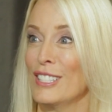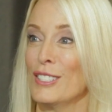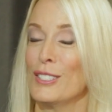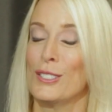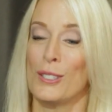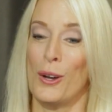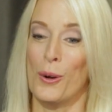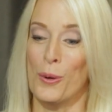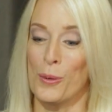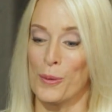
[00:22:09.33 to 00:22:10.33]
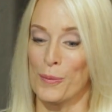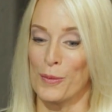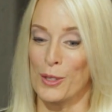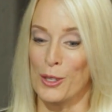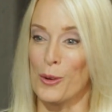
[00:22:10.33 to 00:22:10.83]
So,
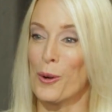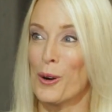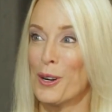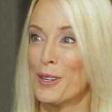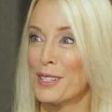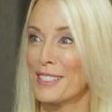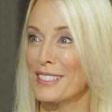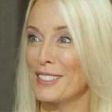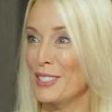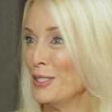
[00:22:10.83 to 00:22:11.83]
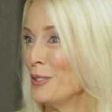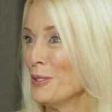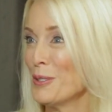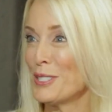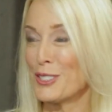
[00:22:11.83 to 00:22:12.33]
your
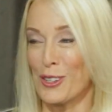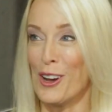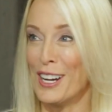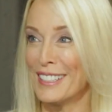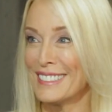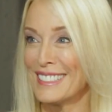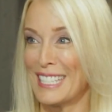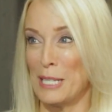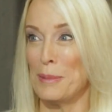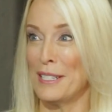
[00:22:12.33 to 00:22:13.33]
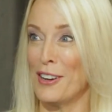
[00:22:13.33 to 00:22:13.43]
new songs, Keeping